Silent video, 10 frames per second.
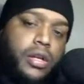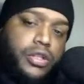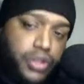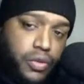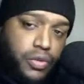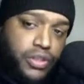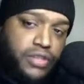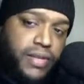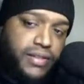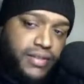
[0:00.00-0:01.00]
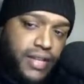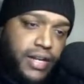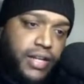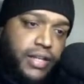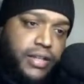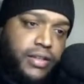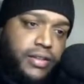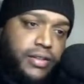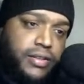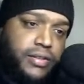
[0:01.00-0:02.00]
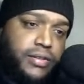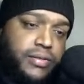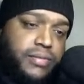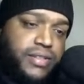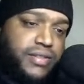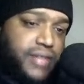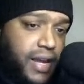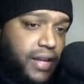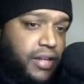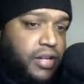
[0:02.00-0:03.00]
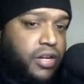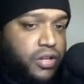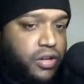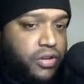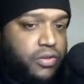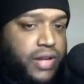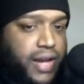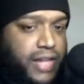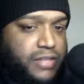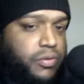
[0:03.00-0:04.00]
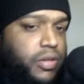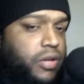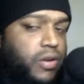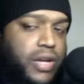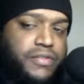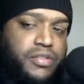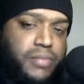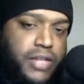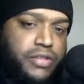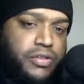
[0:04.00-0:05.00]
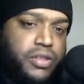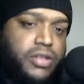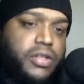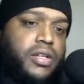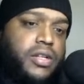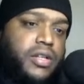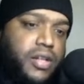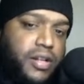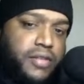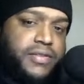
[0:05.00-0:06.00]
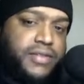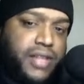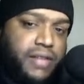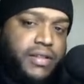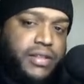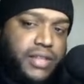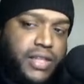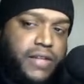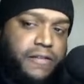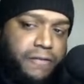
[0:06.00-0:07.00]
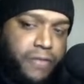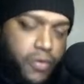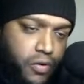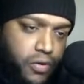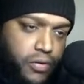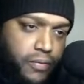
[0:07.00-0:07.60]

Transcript: Jewish, Masonic, Messiah, occult, gospel. They all have gematria of 74.